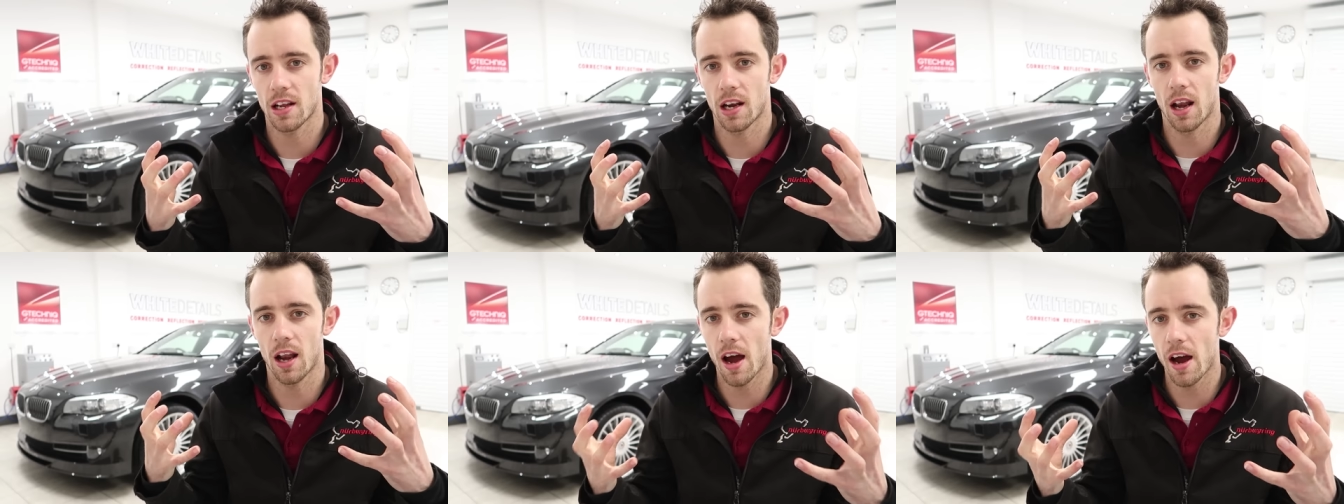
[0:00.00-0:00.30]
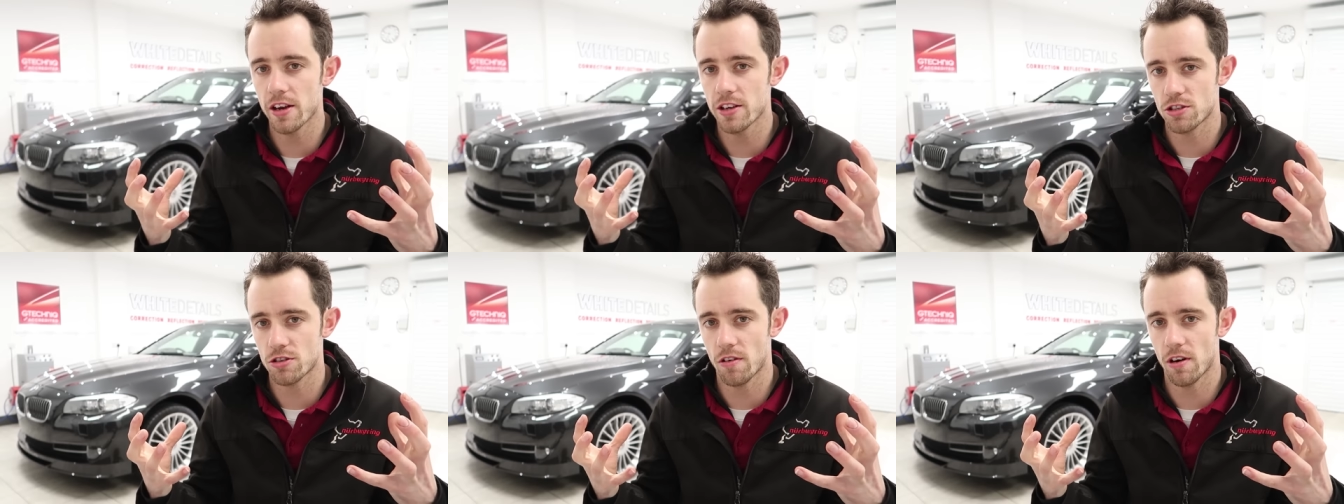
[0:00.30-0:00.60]
the
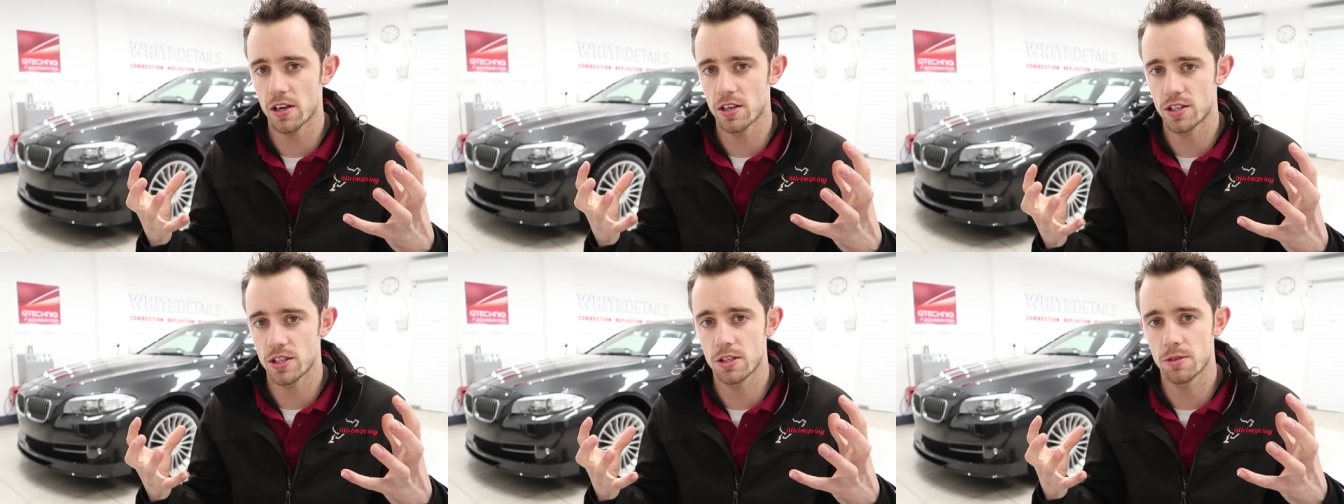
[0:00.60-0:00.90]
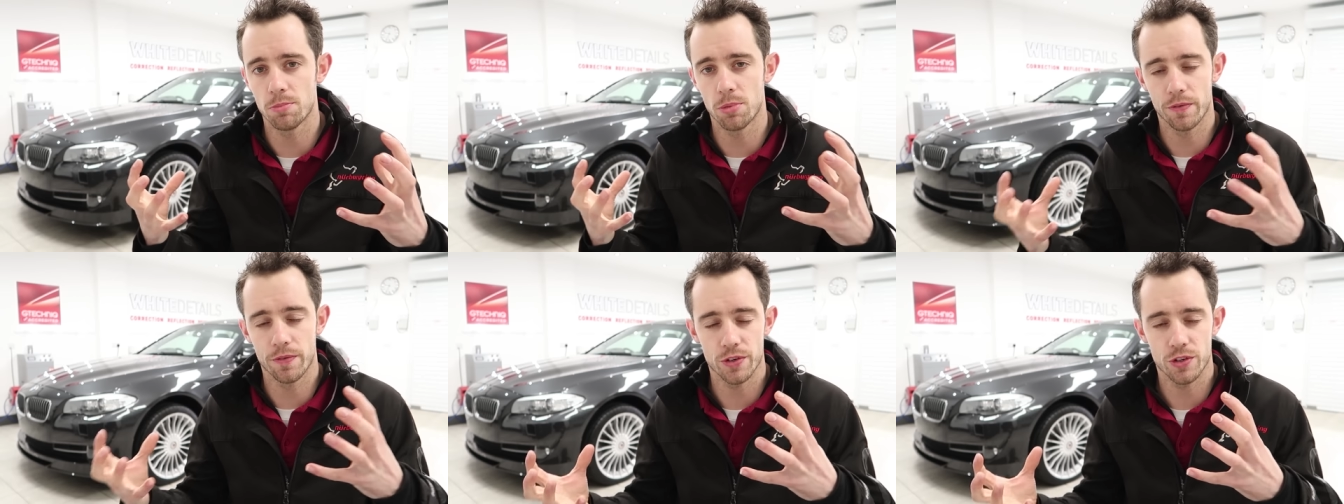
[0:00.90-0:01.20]
light
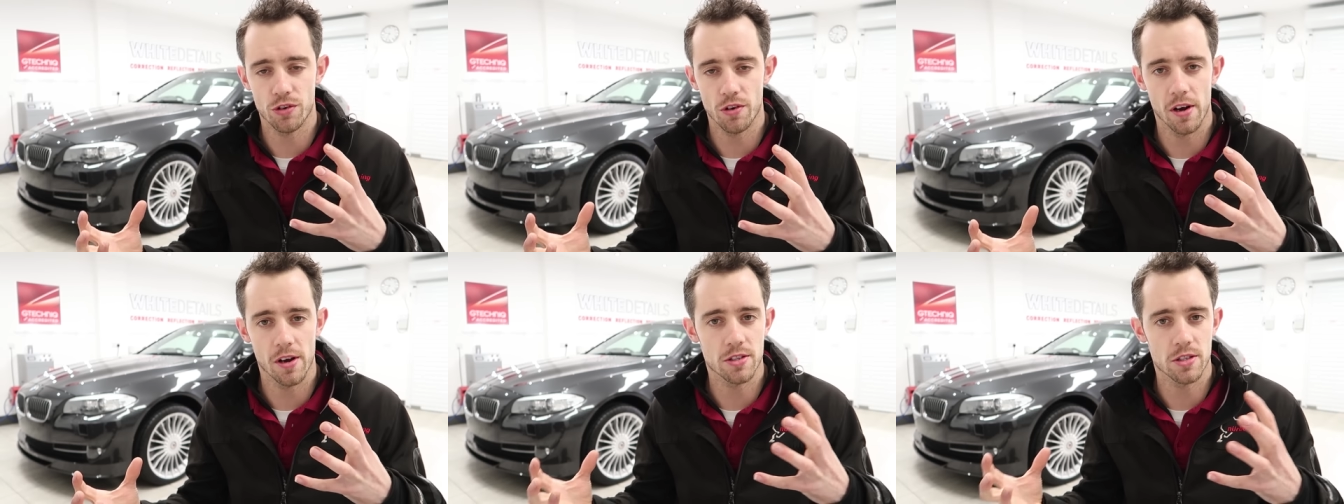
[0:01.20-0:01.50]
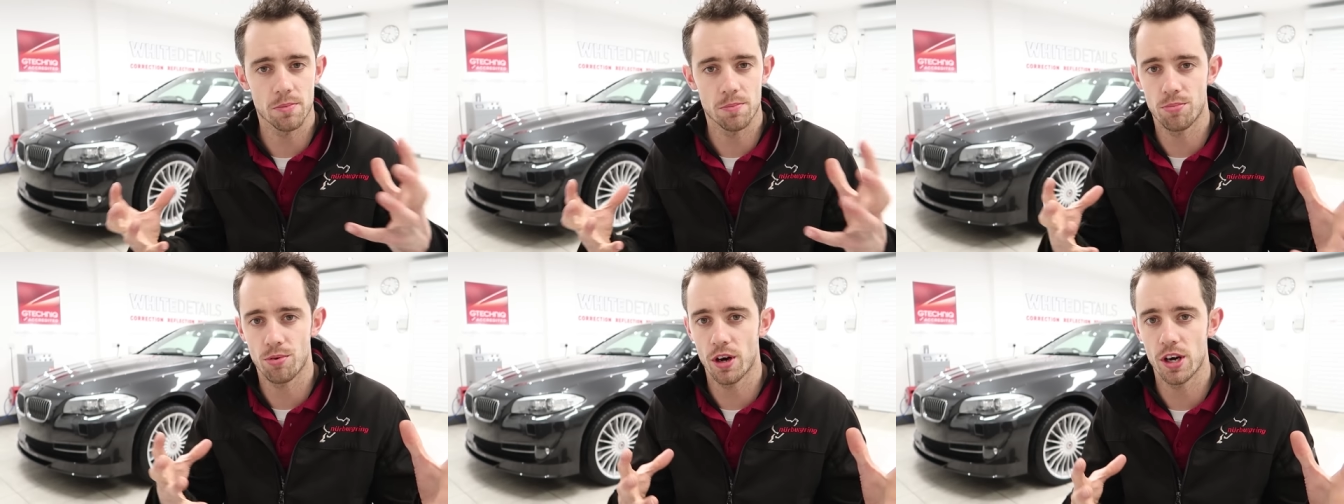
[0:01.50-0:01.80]
scratches, buffer
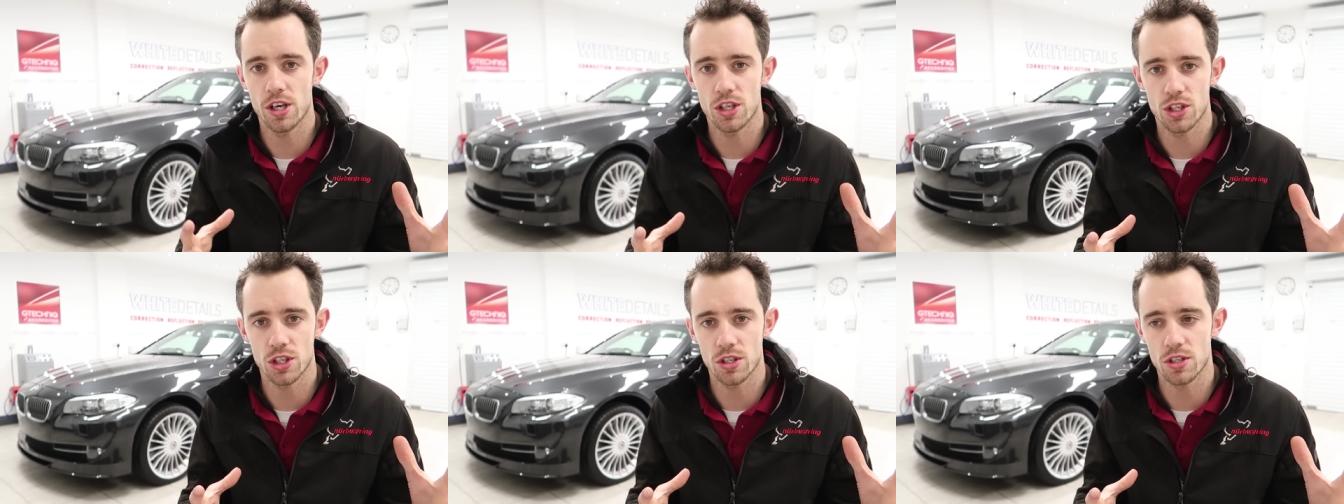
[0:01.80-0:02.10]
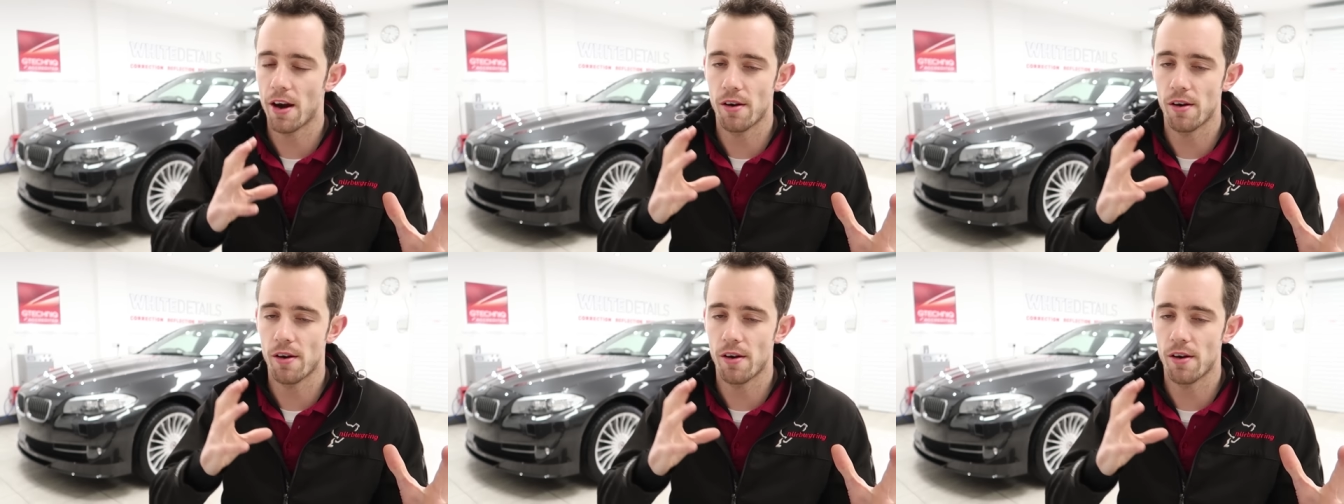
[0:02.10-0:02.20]
trails, abrasion,